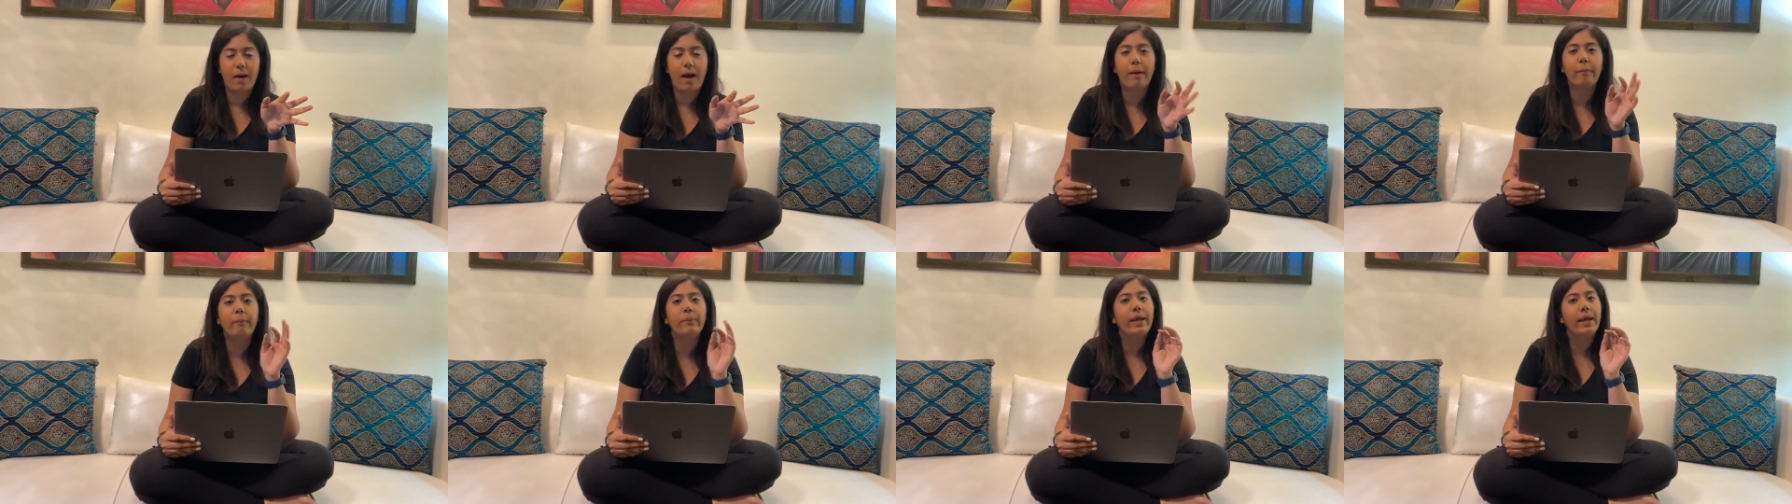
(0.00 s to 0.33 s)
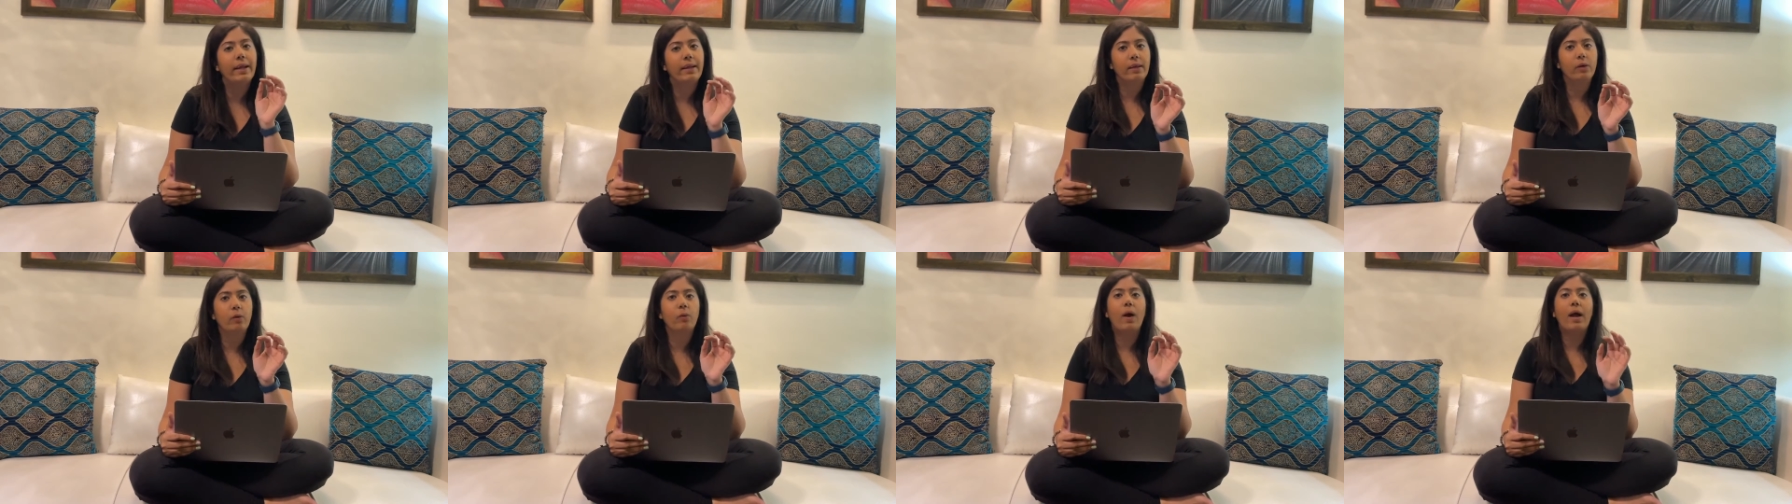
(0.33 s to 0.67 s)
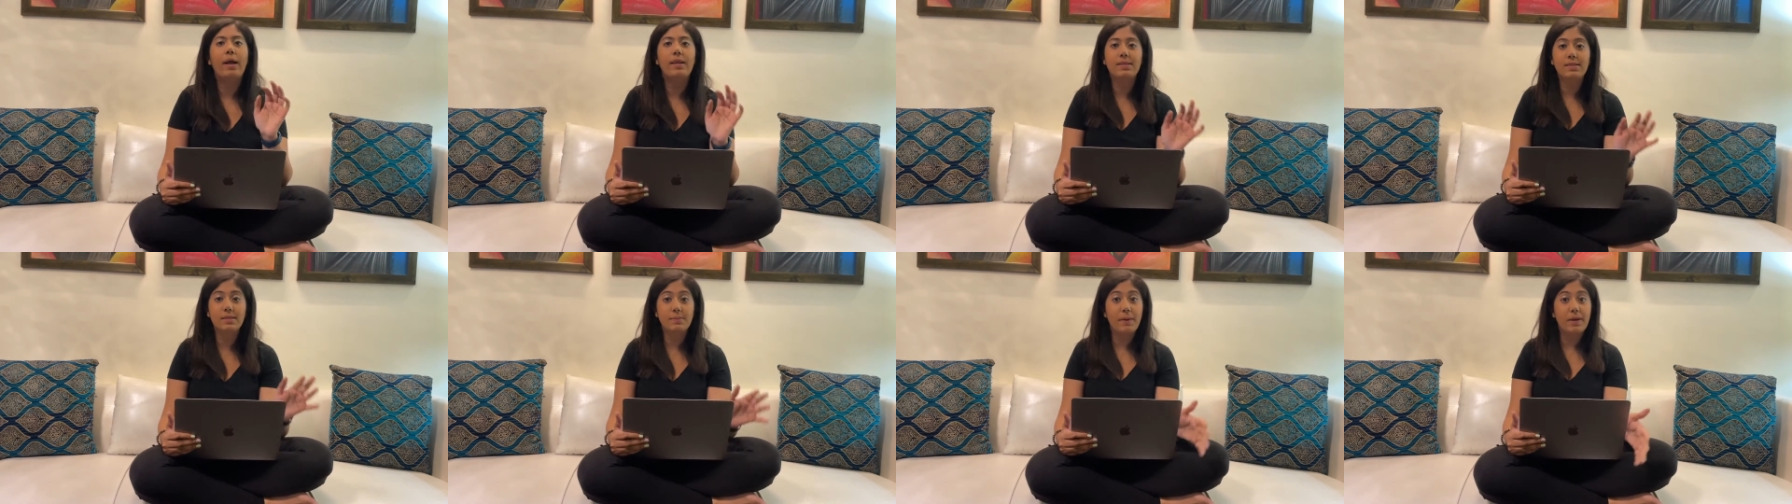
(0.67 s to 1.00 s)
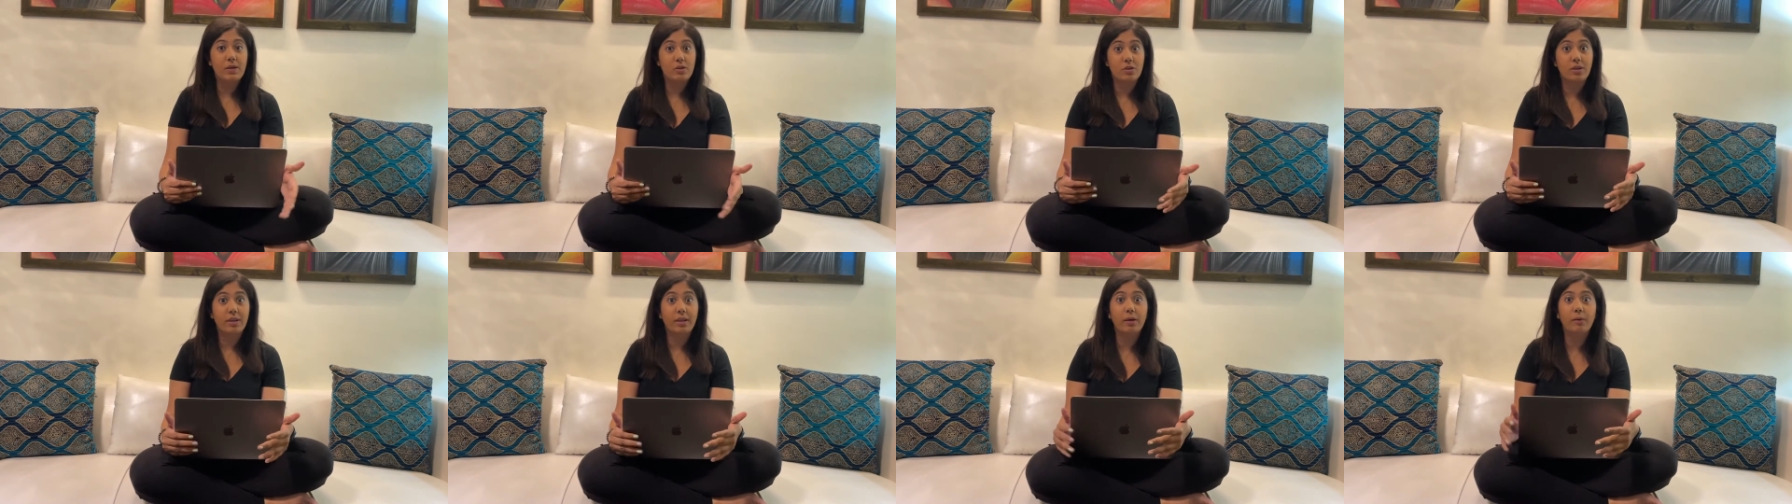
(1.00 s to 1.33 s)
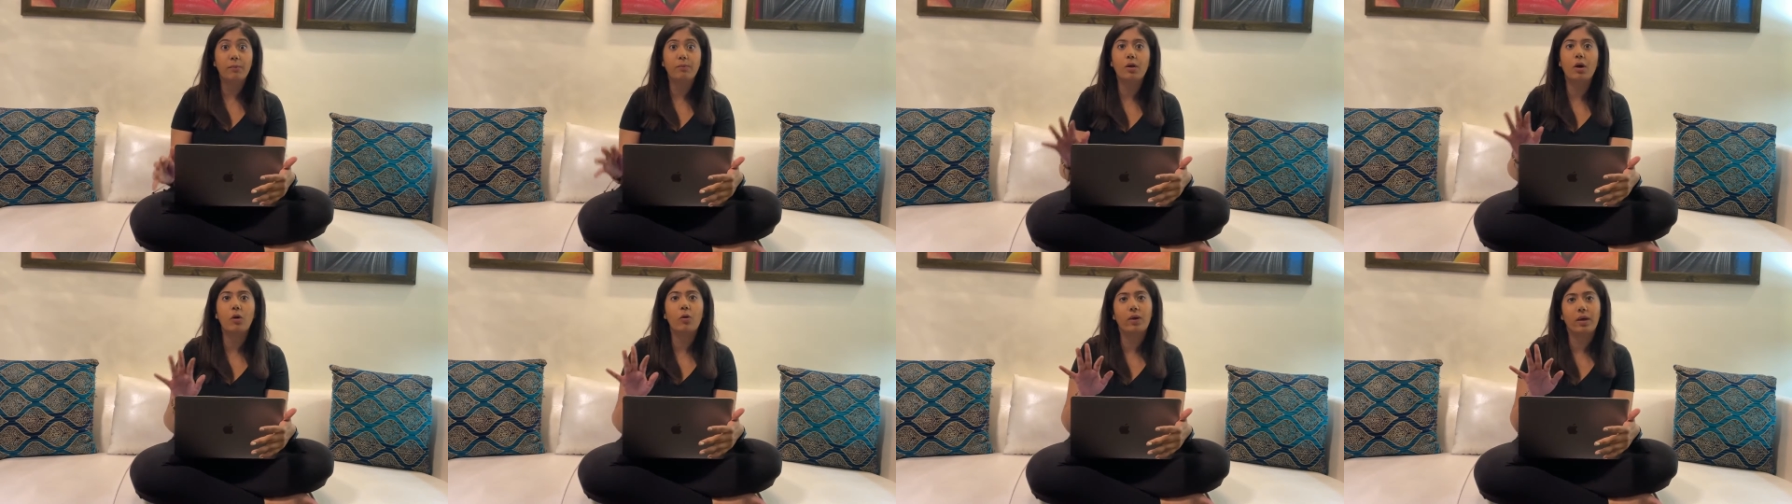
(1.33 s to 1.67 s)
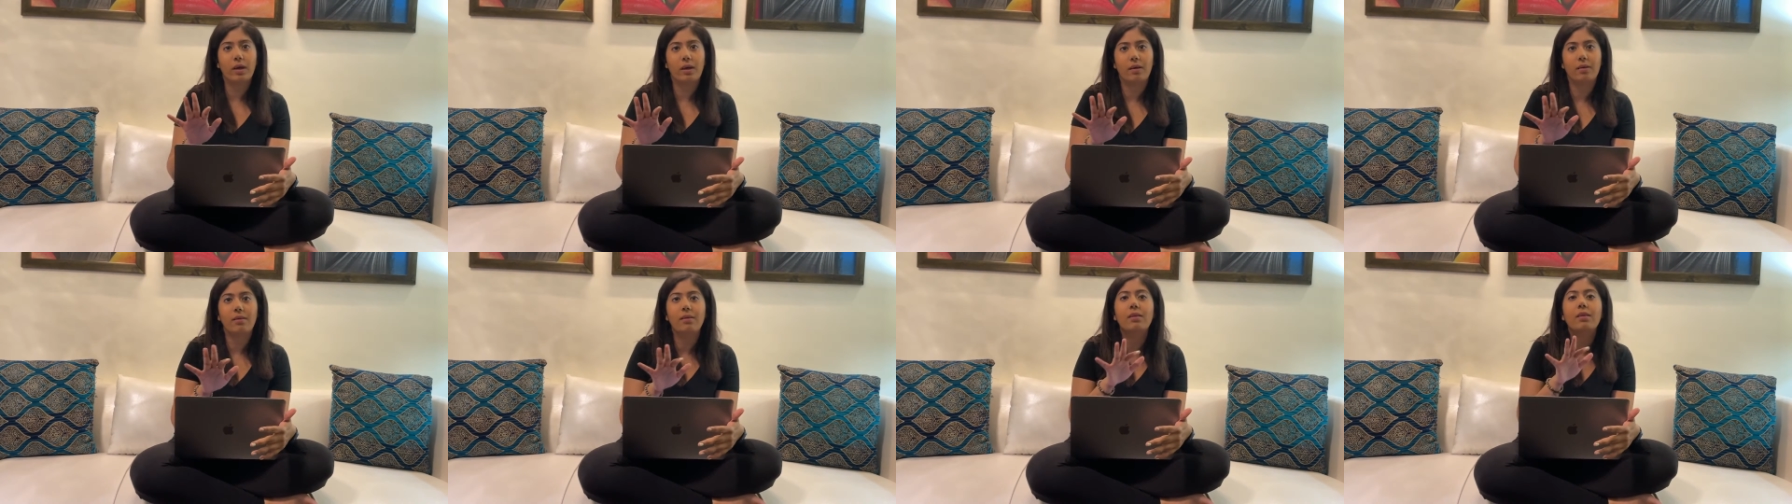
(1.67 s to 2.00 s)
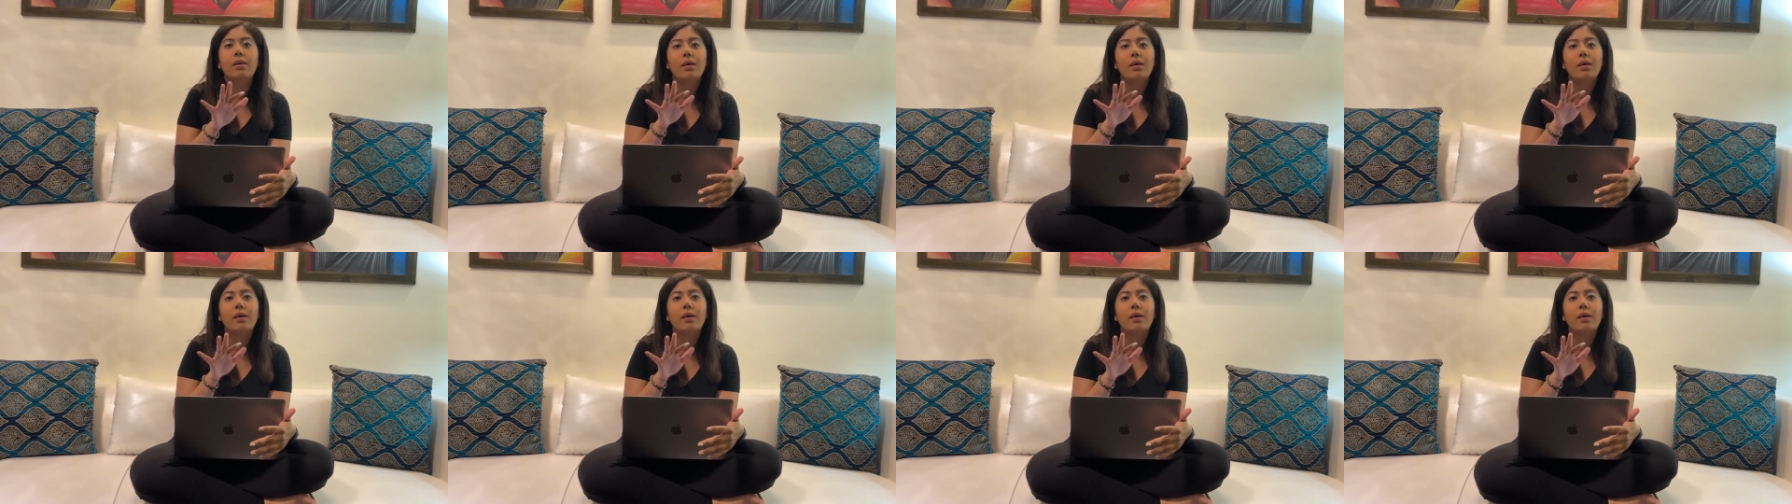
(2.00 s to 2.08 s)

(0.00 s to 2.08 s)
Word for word: I'm telling you, especially okay.